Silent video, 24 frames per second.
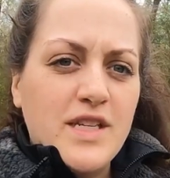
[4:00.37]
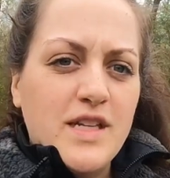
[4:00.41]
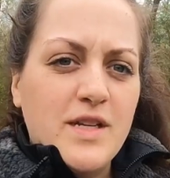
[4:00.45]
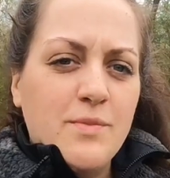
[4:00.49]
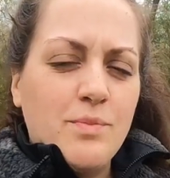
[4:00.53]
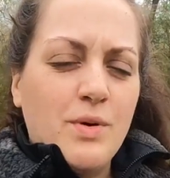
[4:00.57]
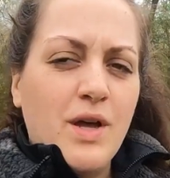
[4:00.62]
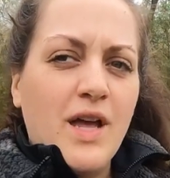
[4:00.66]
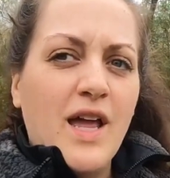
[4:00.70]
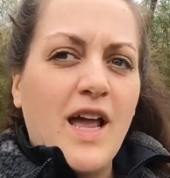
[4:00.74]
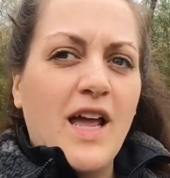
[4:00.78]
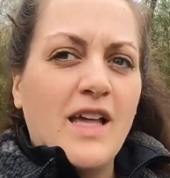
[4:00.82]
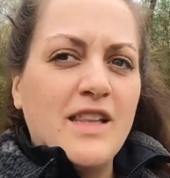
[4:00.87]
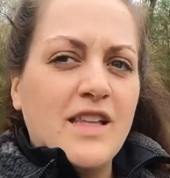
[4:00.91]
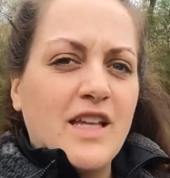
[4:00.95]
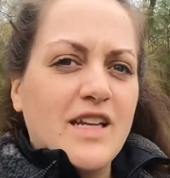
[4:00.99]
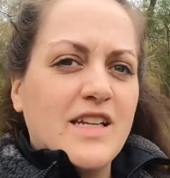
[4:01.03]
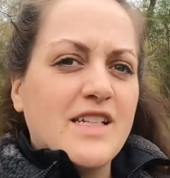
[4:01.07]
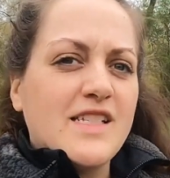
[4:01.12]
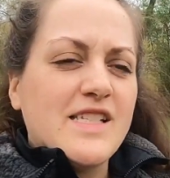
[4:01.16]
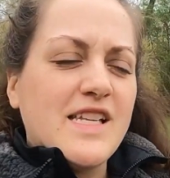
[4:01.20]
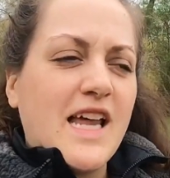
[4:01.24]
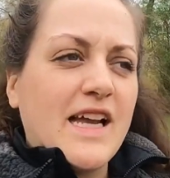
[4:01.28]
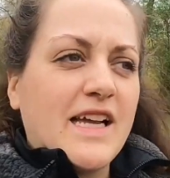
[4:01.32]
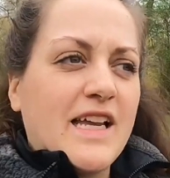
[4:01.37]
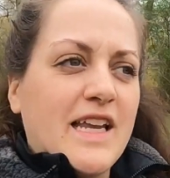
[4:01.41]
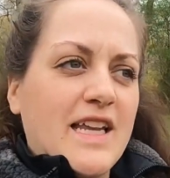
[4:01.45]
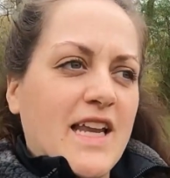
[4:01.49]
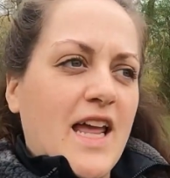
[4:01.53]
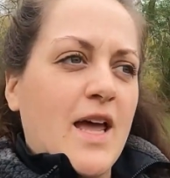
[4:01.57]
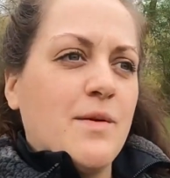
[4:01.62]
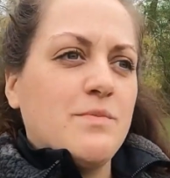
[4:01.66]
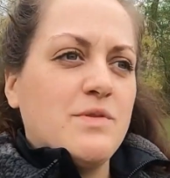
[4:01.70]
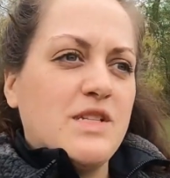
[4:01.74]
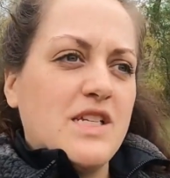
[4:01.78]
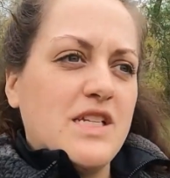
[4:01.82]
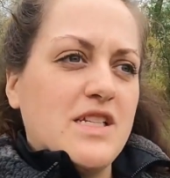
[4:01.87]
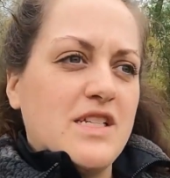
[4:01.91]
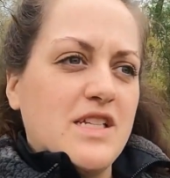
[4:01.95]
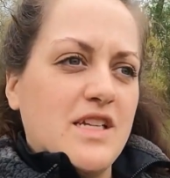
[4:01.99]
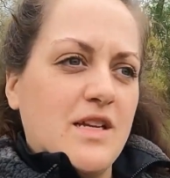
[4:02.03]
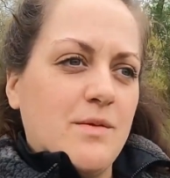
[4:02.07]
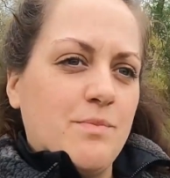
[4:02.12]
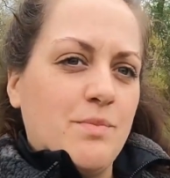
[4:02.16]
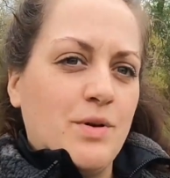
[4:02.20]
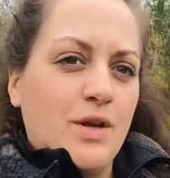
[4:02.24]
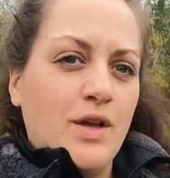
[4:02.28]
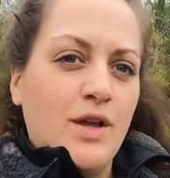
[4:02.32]
deep and then a second empty
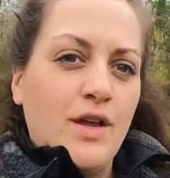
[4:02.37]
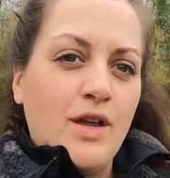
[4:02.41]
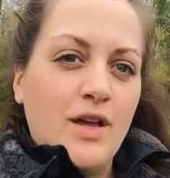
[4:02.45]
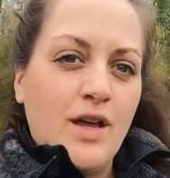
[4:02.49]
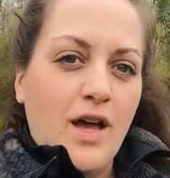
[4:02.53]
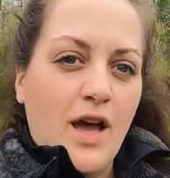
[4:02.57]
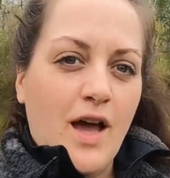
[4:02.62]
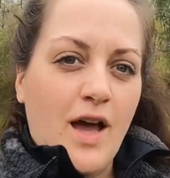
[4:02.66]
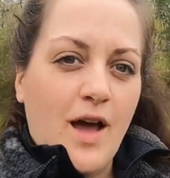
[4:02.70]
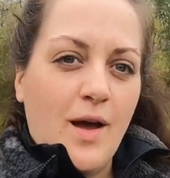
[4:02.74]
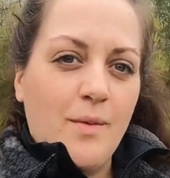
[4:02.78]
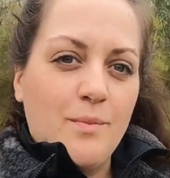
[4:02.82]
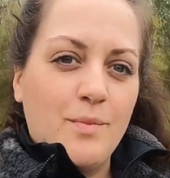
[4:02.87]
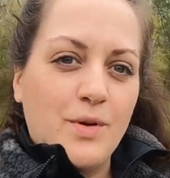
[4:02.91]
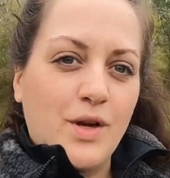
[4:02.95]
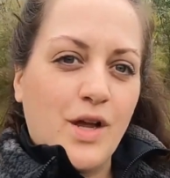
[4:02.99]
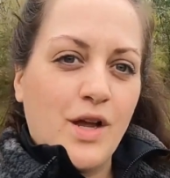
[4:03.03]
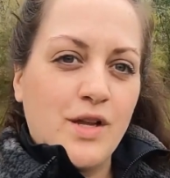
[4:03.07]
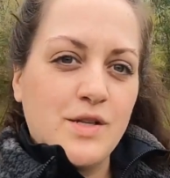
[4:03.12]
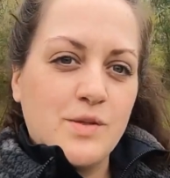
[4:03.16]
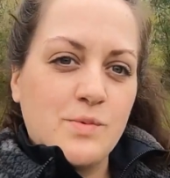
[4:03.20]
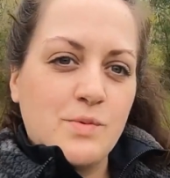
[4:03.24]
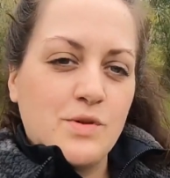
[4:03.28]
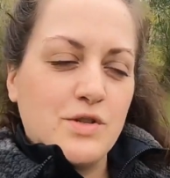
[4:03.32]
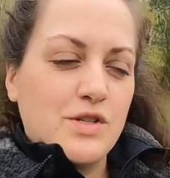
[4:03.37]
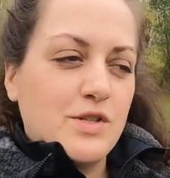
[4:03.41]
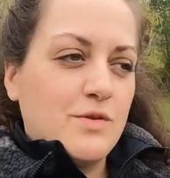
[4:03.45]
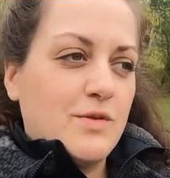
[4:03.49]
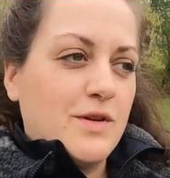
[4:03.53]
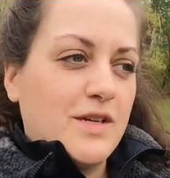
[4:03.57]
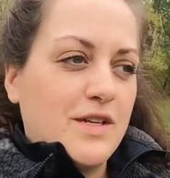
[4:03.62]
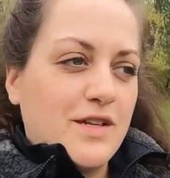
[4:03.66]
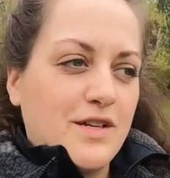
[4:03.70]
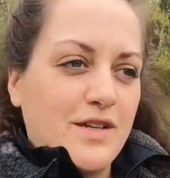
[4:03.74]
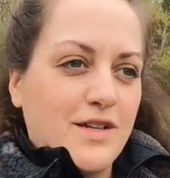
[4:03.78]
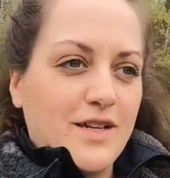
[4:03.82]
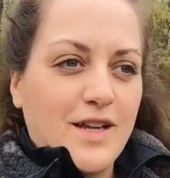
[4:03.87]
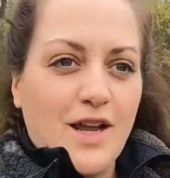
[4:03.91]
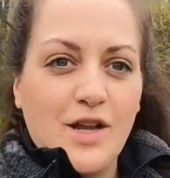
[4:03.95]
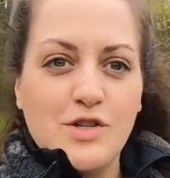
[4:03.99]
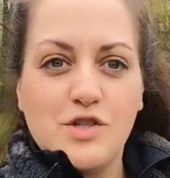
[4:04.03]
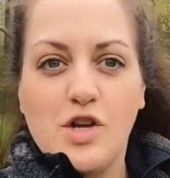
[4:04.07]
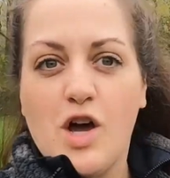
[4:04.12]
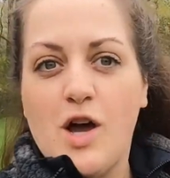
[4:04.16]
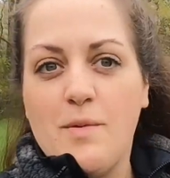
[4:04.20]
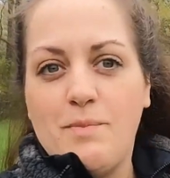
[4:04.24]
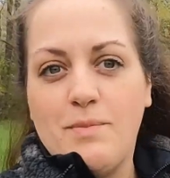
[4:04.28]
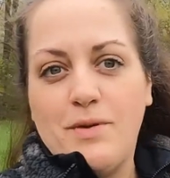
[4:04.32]
deep because we're doing a
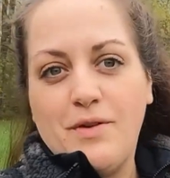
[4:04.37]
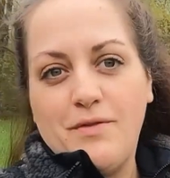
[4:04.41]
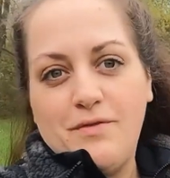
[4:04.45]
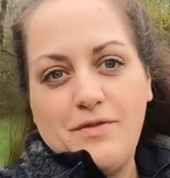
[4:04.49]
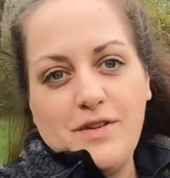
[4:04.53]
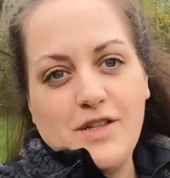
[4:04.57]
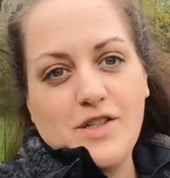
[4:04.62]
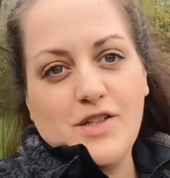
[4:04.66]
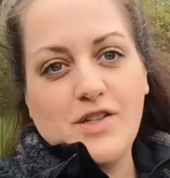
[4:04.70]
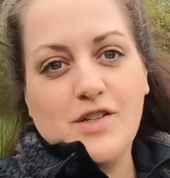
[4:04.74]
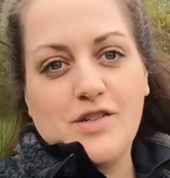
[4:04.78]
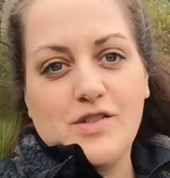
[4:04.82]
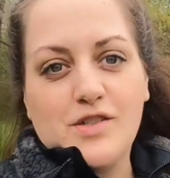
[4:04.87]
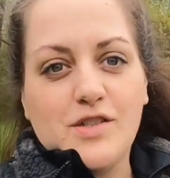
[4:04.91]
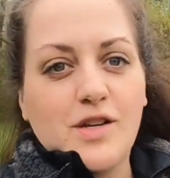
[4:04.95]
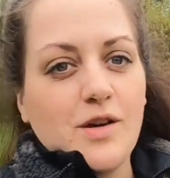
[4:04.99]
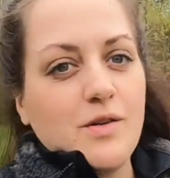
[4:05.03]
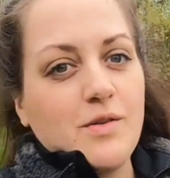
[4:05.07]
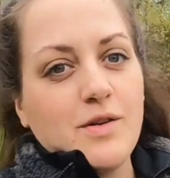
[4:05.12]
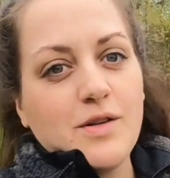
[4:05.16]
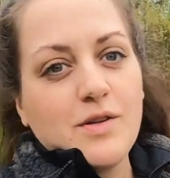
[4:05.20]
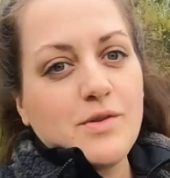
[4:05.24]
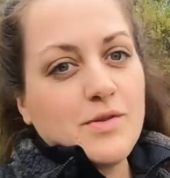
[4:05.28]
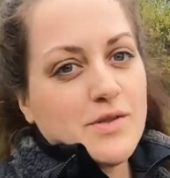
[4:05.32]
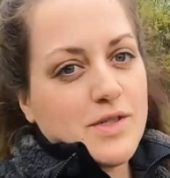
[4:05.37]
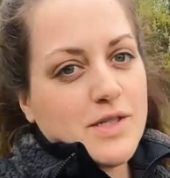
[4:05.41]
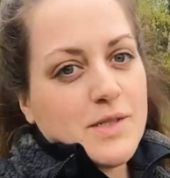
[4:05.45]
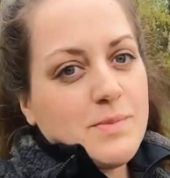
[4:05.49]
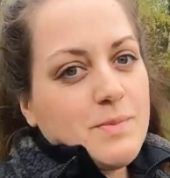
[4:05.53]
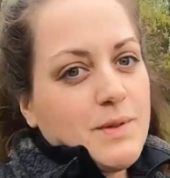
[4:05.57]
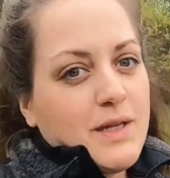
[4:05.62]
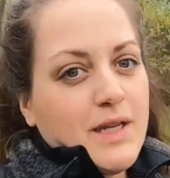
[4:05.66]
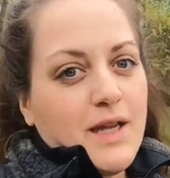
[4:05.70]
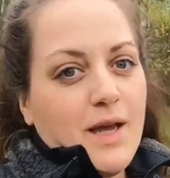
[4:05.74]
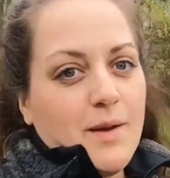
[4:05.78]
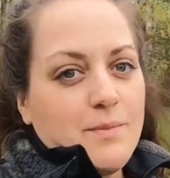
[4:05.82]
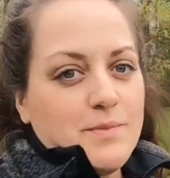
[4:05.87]
top feeder, so it'll just be